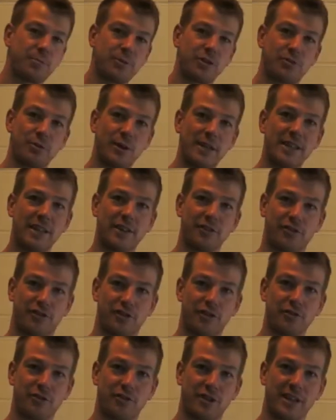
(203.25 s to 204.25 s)
between
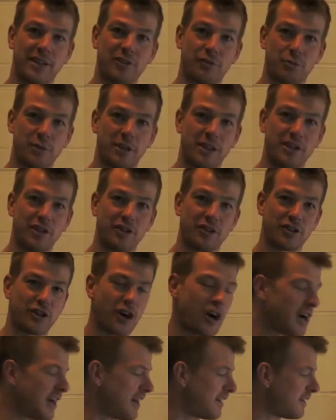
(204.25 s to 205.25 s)
those two things within your
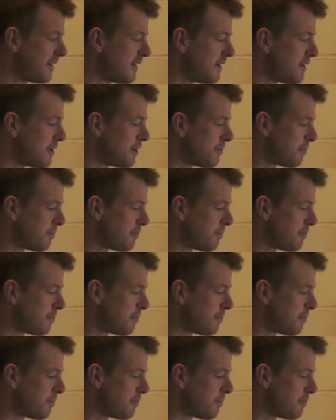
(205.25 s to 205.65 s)
diet,